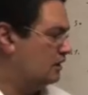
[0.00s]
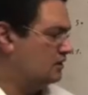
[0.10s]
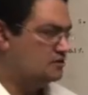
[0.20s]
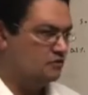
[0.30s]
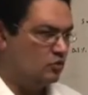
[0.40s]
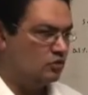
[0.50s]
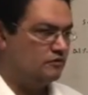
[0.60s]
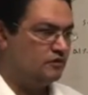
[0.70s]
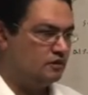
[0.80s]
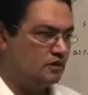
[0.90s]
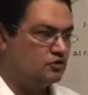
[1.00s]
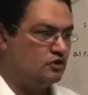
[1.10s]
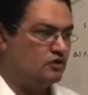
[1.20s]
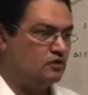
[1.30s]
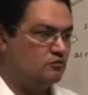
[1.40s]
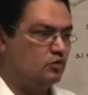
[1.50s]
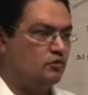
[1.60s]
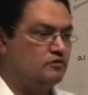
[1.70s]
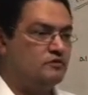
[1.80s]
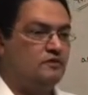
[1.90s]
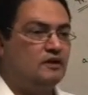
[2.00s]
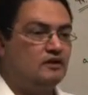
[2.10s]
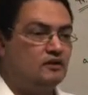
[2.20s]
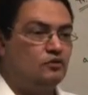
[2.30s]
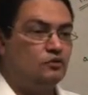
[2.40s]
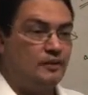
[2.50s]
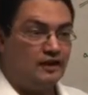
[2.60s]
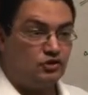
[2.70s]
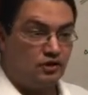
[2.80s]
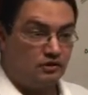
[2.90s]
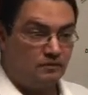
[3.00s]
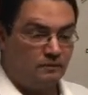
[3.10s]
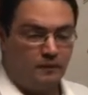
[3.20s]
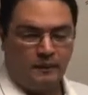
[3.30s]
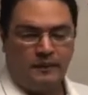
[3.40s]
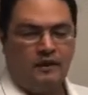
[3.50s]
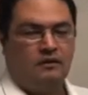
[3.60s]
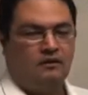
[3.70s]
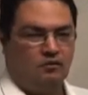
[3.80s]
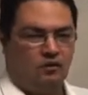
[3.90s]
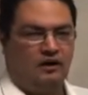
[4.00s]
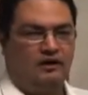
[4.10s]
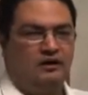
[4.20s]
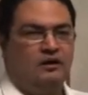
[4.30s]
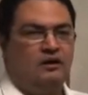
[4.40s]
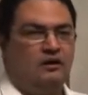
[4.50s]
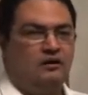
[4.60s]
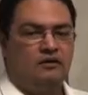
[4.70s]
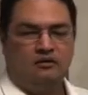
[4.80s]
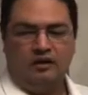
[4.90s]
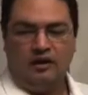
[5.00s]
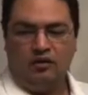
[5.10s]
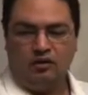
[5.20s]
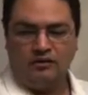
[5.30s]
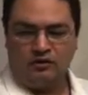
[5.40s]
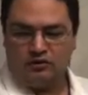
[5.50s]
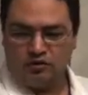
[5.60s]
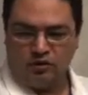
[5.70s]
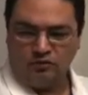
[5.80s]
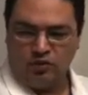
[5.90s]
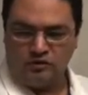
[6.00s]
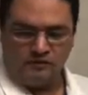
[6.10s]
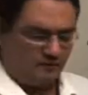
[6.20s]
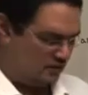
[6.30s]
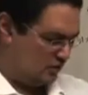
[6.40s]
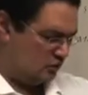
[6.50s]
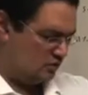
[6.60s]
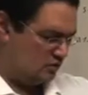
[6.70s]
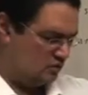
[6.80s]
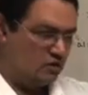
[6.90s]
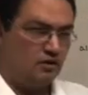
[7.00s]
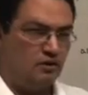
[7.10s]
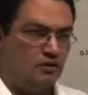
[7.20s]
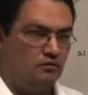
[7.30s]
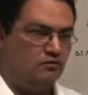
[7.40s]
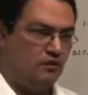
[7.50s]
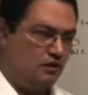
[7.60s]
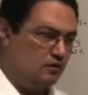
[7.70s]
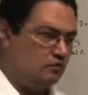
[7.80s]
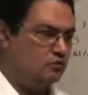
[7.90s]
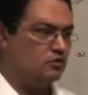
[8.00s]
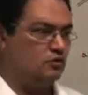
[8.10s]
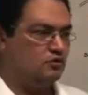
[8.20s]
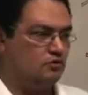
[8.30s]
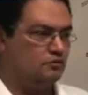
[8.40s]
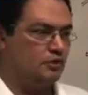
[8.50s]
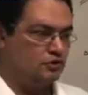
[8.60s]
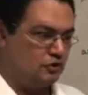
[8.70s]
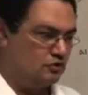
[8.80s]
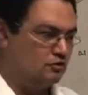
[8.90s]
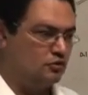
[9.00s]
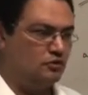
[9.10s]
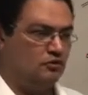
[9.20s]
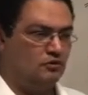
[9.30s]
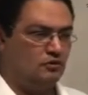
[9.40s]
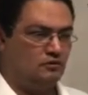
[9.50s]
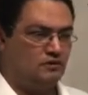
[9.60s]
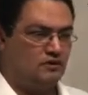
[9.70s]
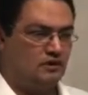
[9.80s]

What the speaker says: it's a mode of ventilation that improves VQ matching. Why? All the controlled modes of ventilation, volume control, pressure control, all of these